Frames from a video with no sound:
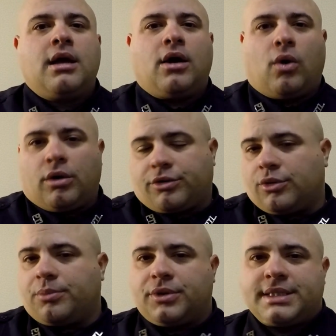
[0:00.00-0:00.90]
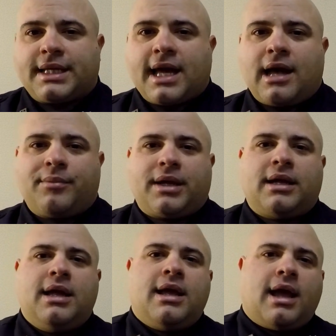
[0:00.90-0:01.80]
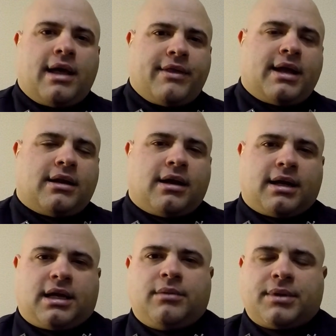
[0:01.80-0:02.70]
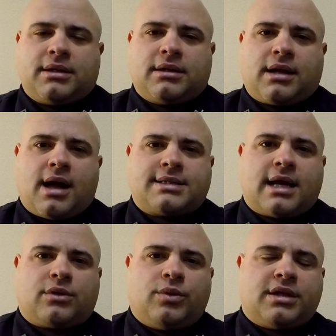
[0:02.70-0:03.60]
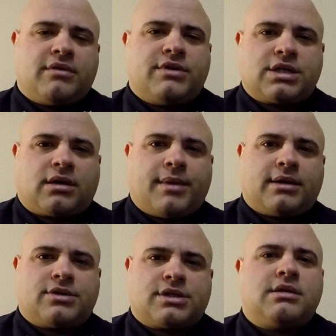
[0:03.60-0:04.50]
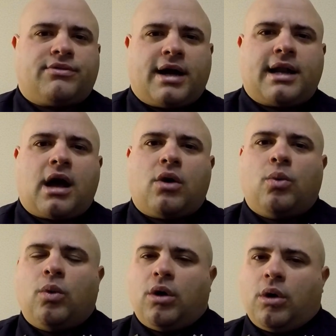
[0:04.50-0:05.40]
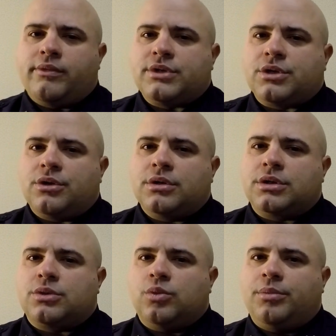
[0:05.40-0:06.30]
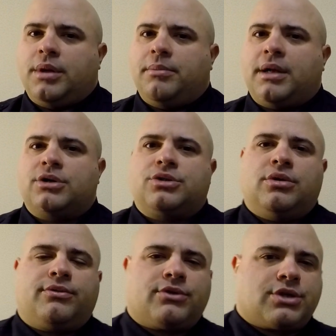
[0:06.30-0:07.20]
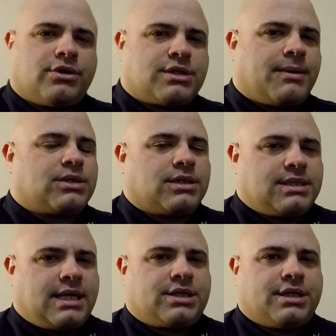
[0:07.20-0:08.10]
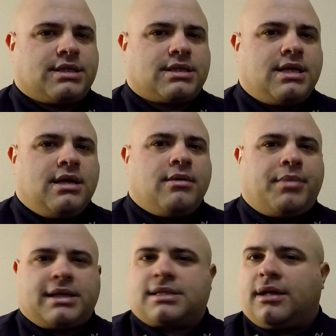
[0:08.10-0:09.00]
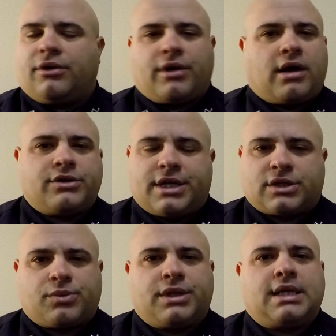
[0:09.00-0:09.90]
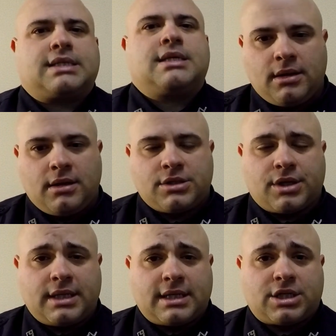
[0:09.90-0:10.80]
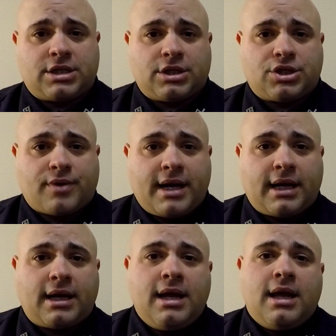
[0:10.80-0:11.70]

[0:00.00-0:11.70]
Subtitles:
all through the police academy, and then I keep in contact with the division commanders to find out what officers would be better suited for certain specializations based on their knowledge and expertise. So in addition to the training,